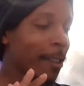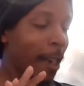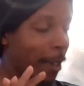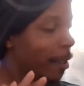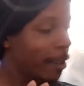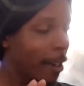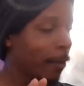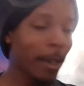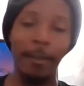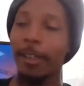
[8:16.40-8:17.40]
JJ's
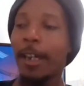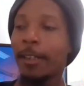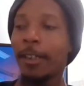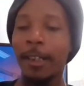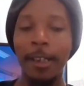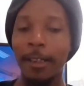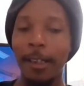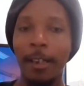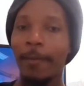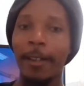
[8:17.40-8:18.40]
not about that. JJ's
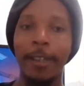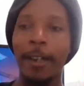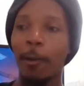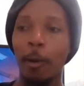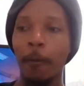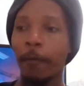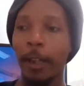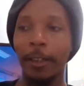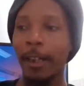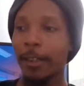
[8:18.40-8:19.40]
not about that whole
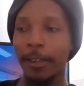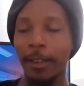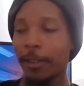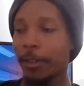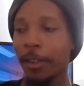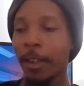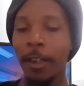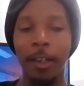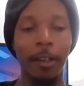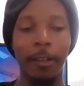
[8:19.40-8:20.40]
fake niceness,
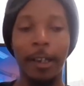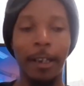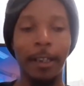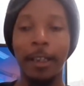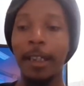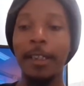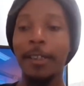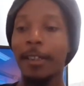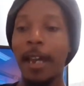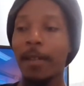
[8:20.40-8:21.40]
okay? And he
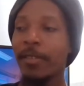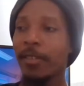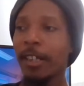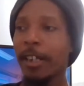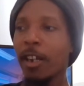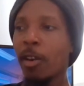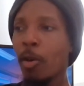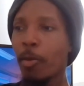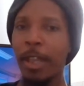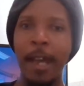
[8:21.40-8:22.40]
snaps, he was like,
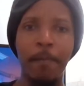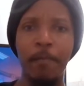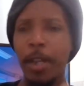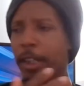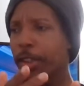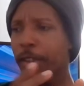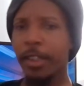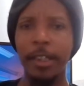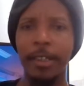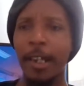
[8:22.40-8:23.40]
oh, that,
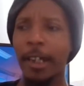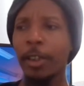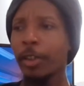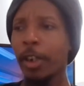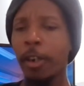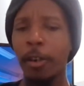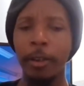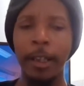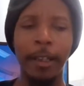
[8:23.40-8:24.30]
this, that, and a third.